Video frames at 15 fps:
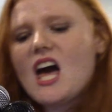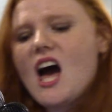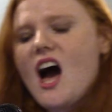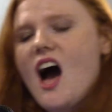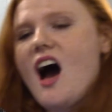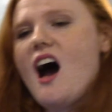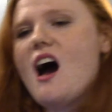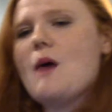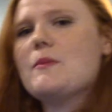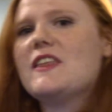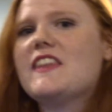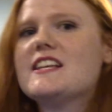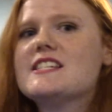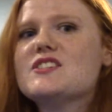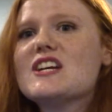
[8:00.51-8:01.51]
And
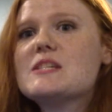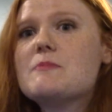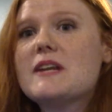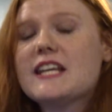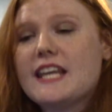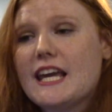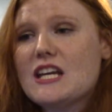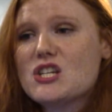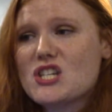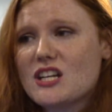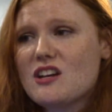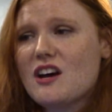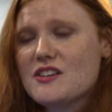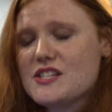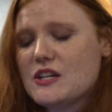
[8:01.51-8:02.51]
they suggest medication
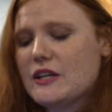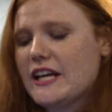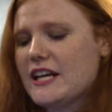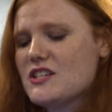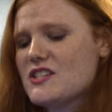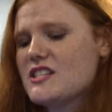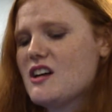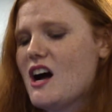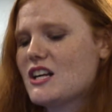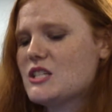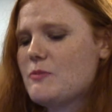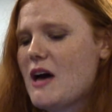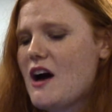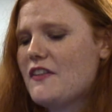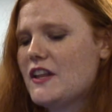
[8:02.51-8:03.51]
also, like I just talked
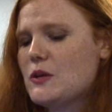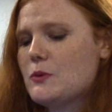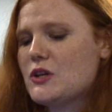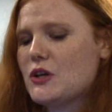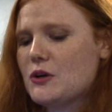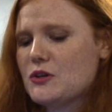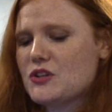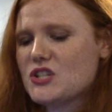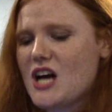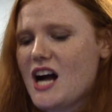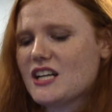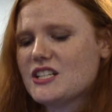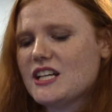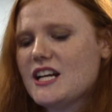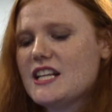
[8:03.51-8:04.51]
about. Then you want to go to your
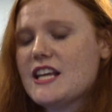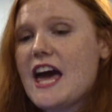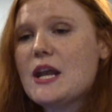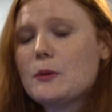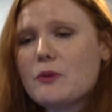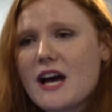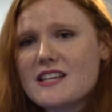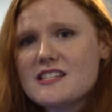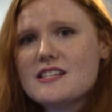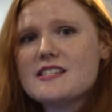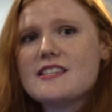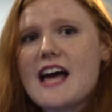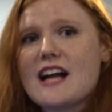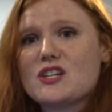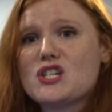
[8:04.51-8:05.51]
doctor. And antidepressants
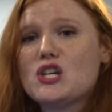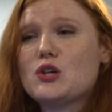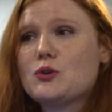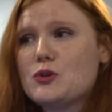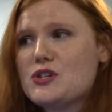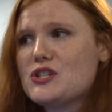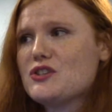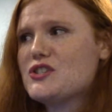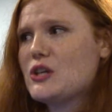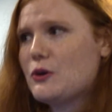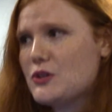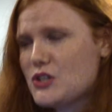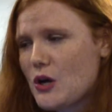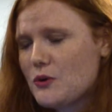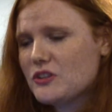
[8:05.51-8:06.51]
that actually increase your
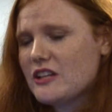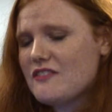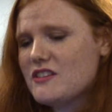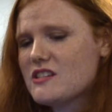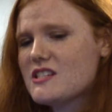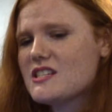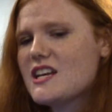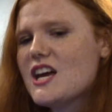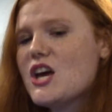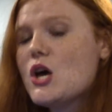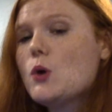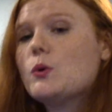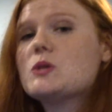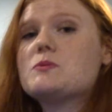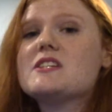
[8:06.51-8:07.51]
serotonin levels,
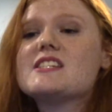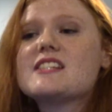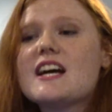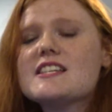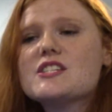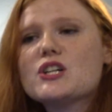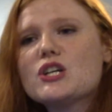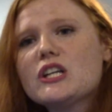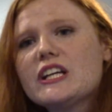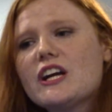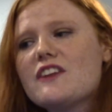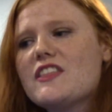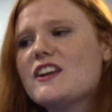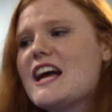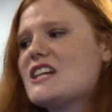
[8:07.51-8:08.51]
which we discussed
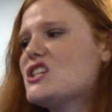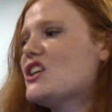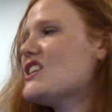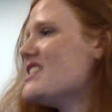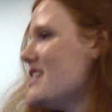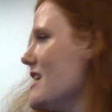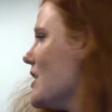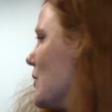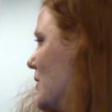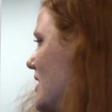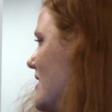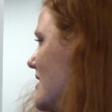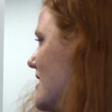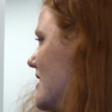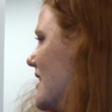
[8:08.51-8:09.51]
earlier that actually are
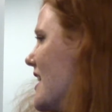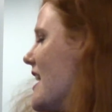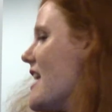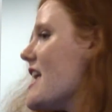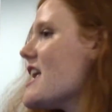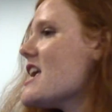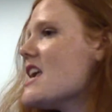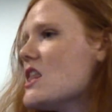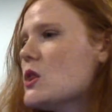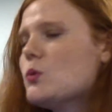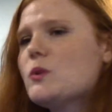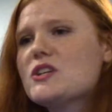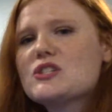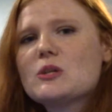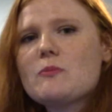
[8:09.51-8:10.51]
decreased in the
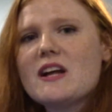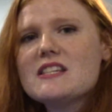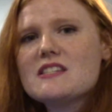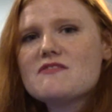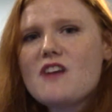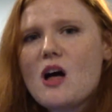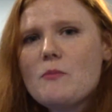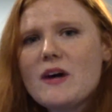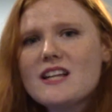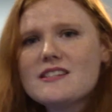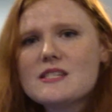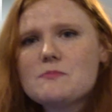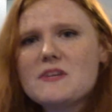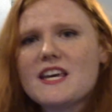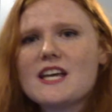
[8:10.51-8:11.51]
winter months and fall
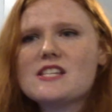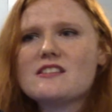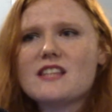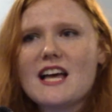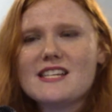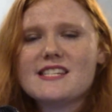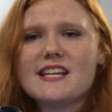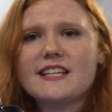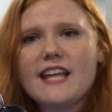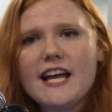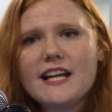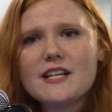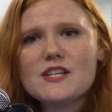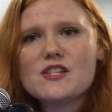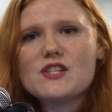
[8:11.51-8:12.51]
months because of less
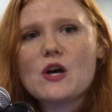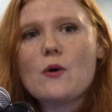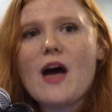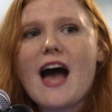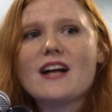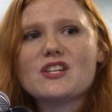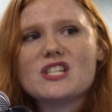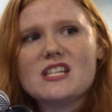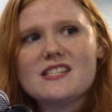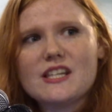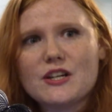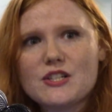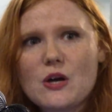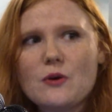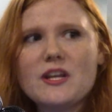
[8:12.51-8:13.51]
sunlight. So actually
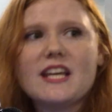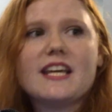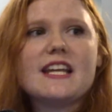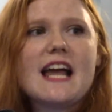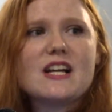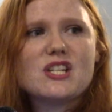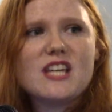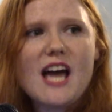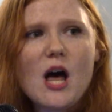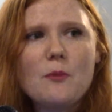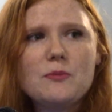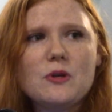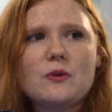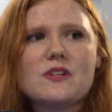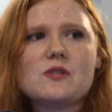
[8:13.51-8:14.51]
serotonin can actually
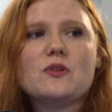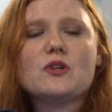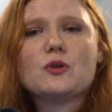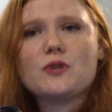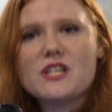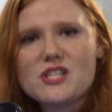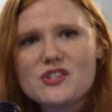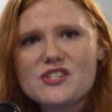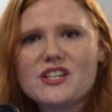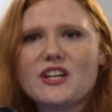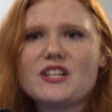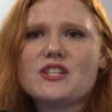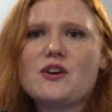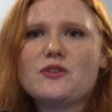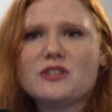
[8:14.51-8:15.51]
help you because it will increase your
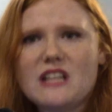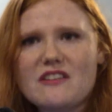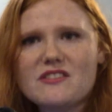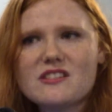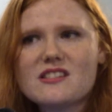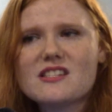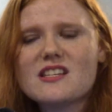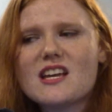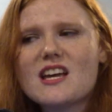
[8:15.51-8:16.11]
serotonin levels.